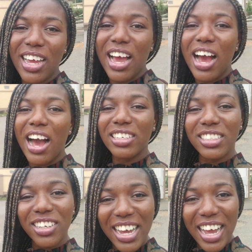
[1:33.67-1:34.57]
I'll
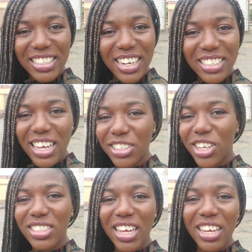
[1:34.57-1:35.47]
see you guys later.
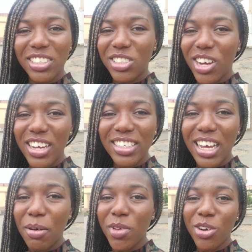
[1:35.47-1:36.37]
Just enjoy it.
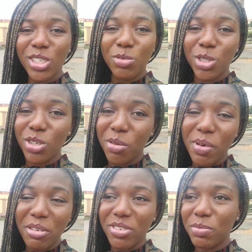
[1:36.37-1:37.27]
I'm not going to be showing
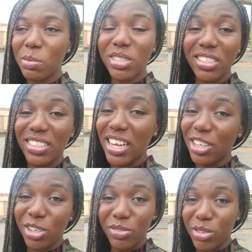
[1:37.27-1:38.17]
my face, maybe till the
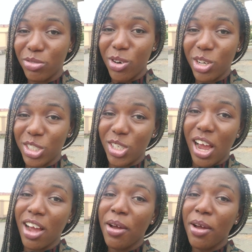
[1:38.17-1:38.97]
end of the vlog, sha.